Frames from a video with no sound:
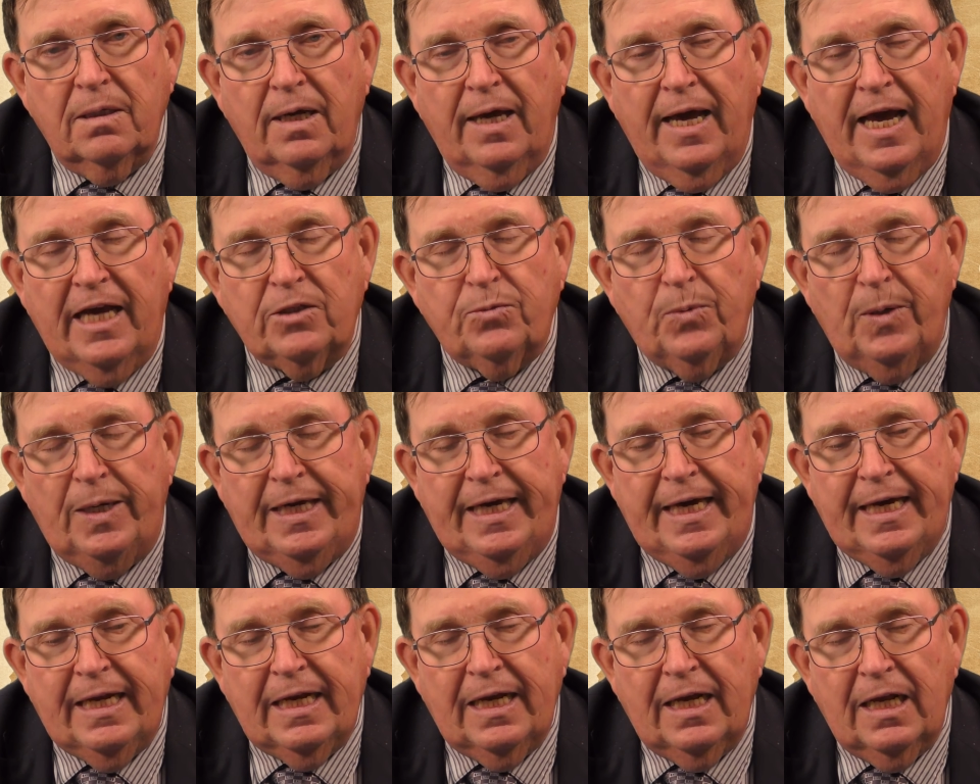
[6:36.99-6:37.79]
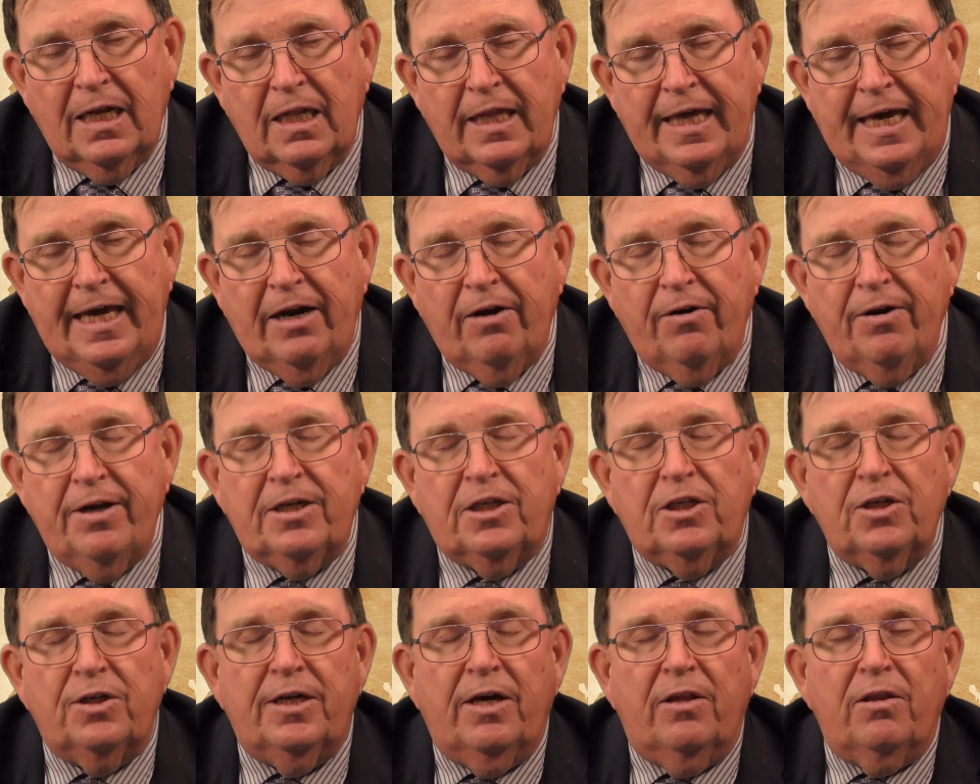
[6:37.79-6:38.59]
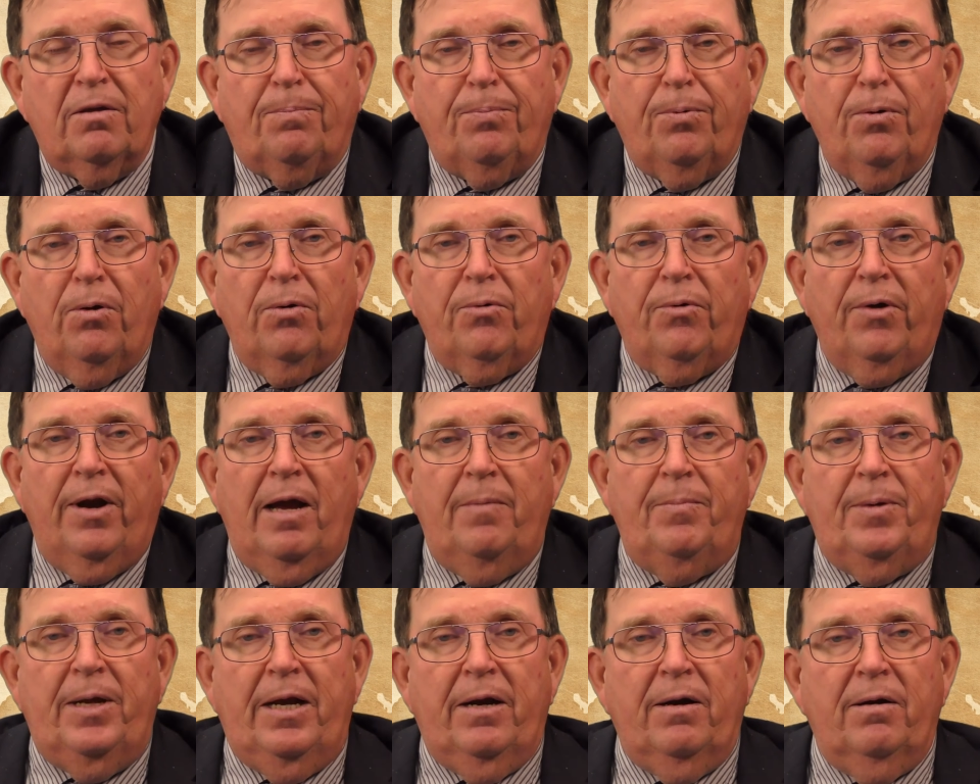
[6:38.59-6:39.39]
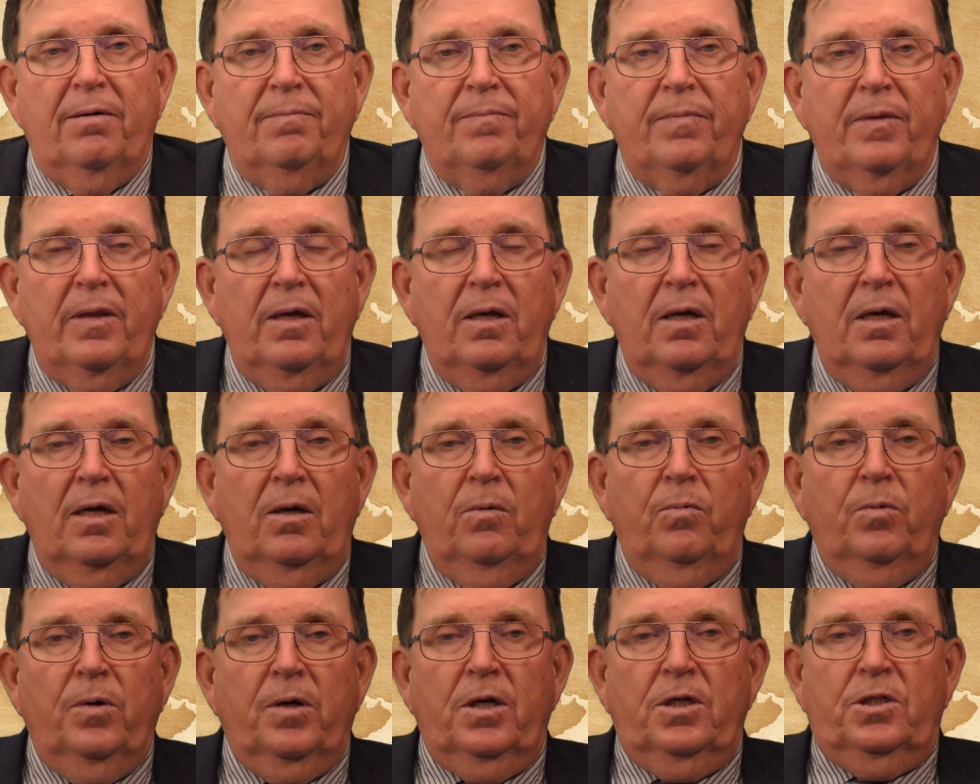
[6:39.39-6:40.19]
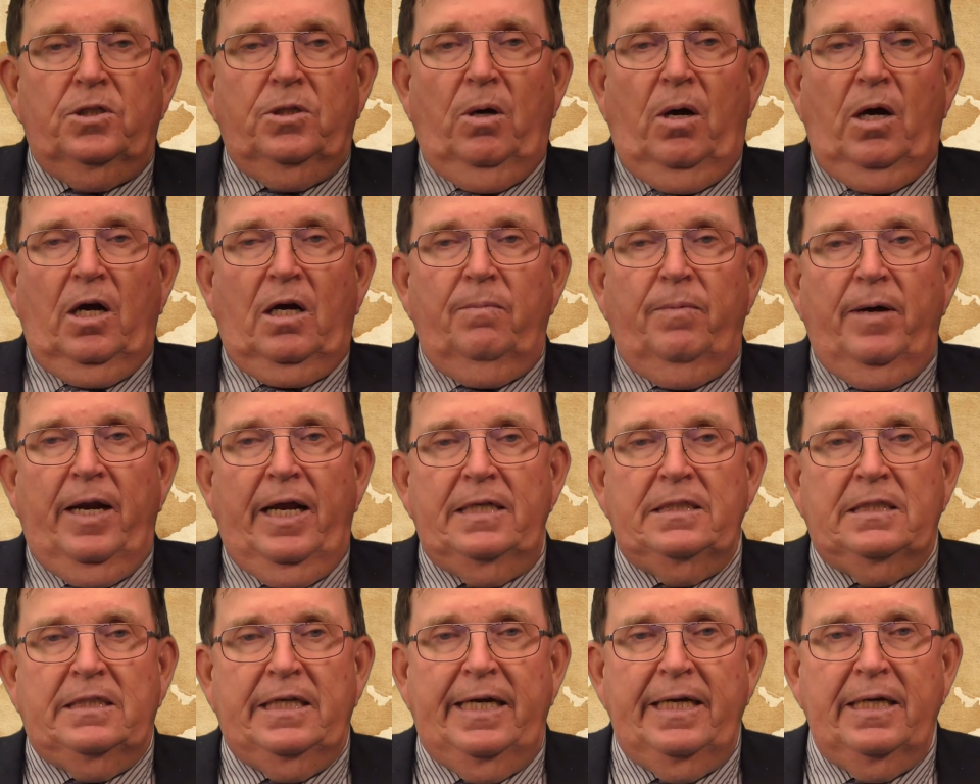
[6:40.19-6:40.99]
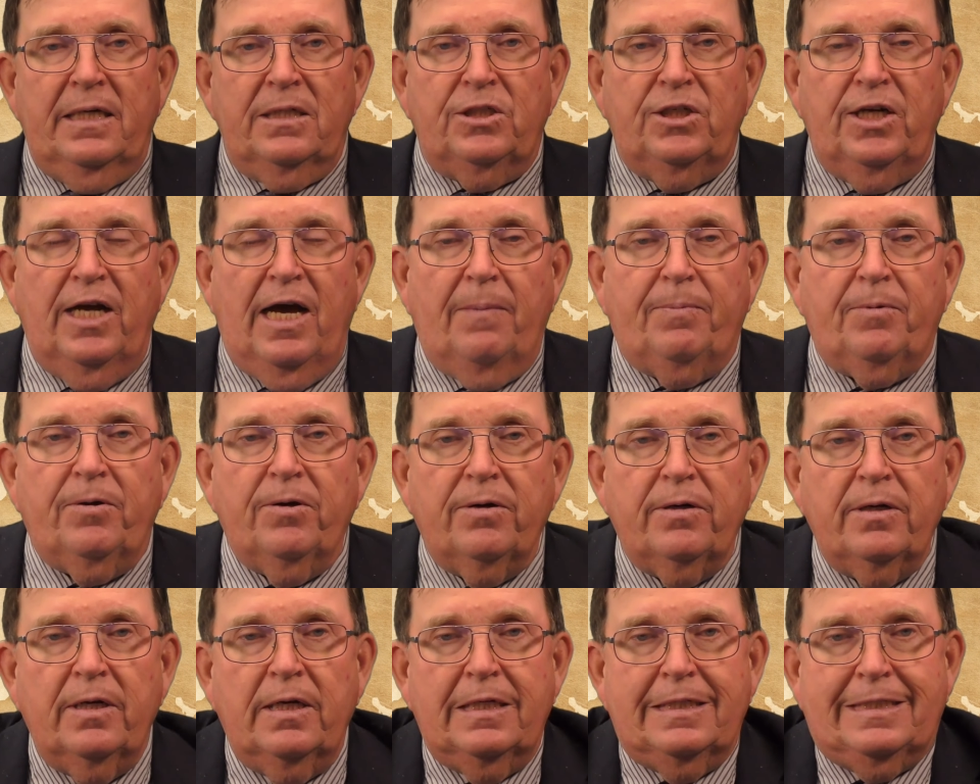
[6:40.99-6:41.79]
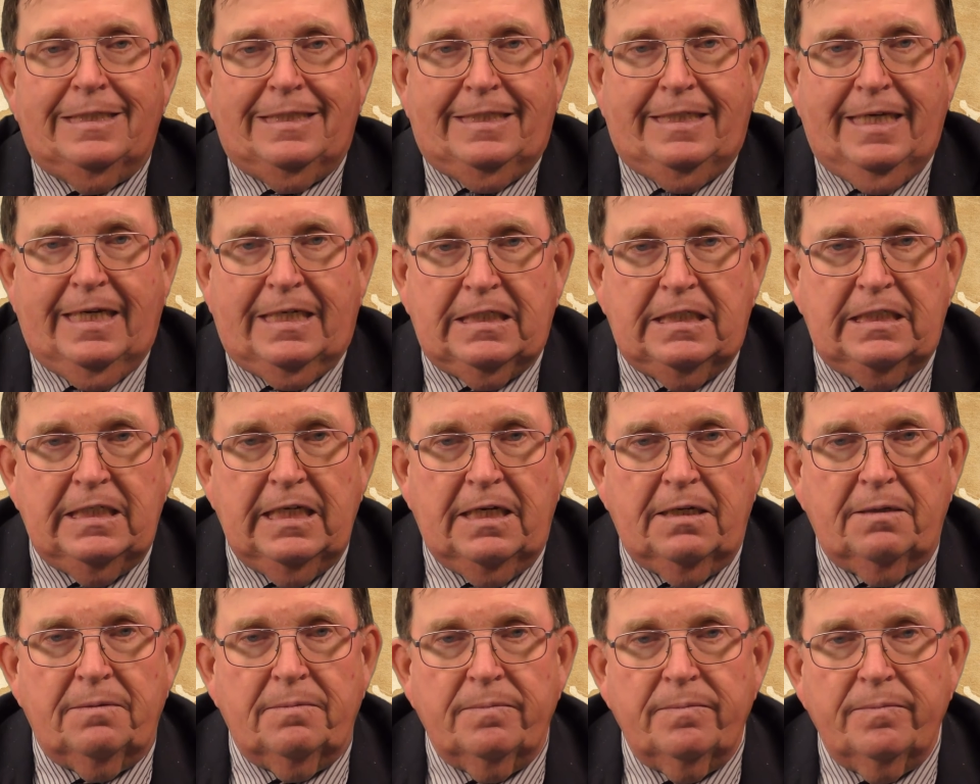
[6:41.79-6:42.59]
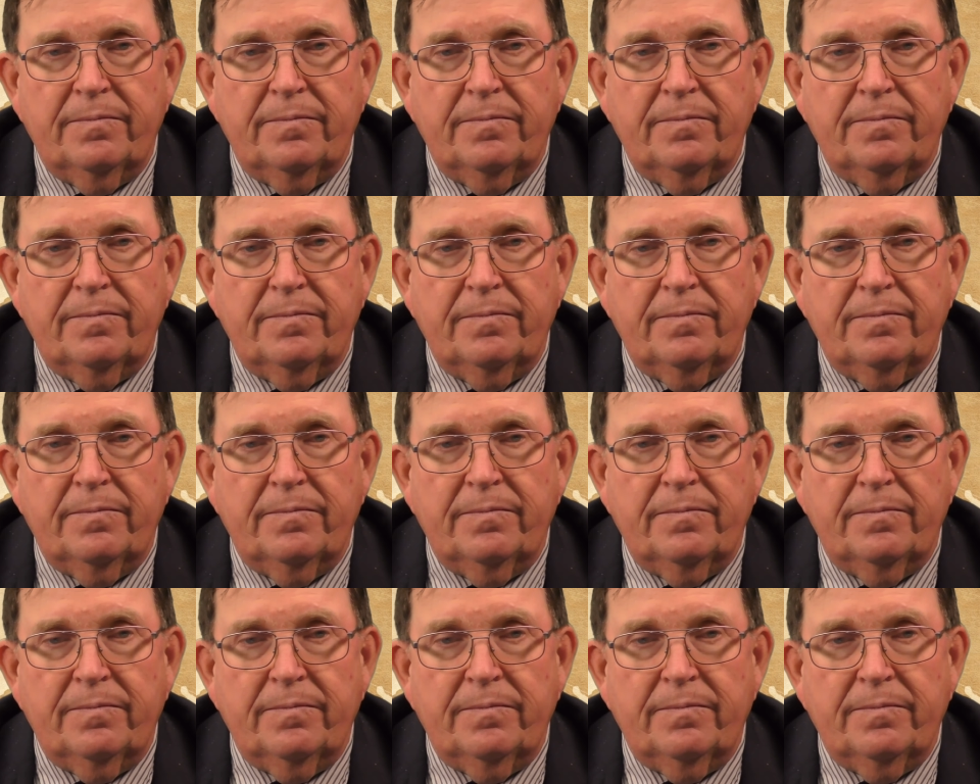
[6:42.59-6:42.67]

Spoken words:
As we get later into another program here, we're going to talk about Isaiah chapter 60.